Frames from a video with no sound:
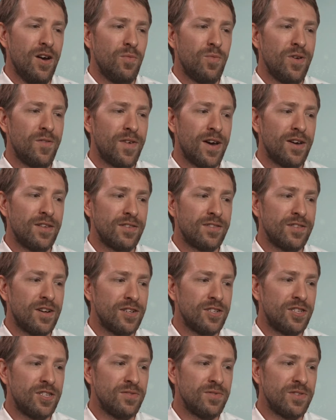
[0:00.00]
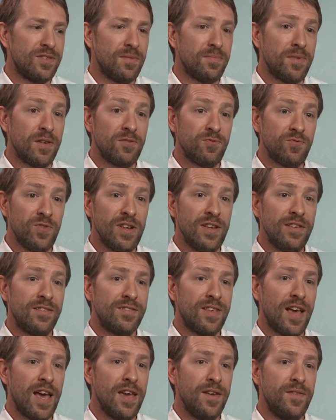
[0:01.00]
We found that Tai Chi was something that was really
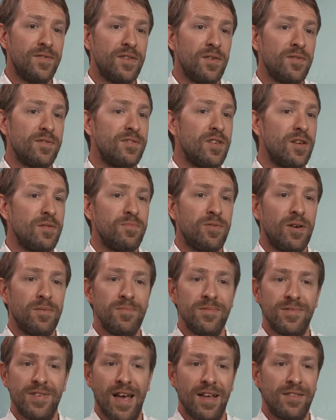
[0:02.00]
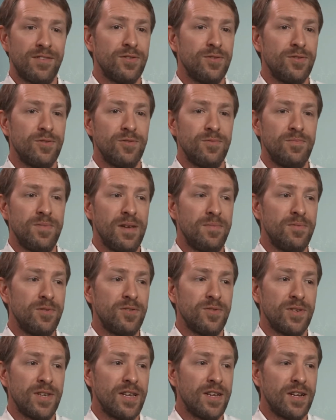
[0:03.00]
safe. There was no problems at all, people
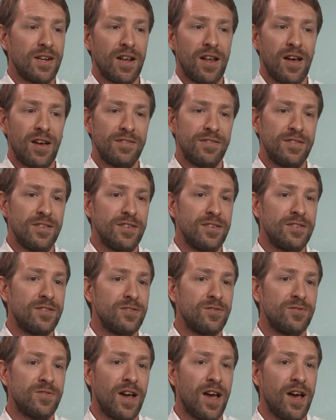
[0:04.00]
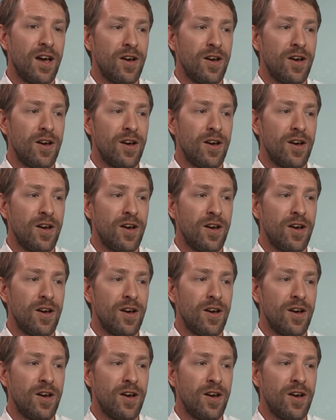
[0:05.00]
doing it in classes or at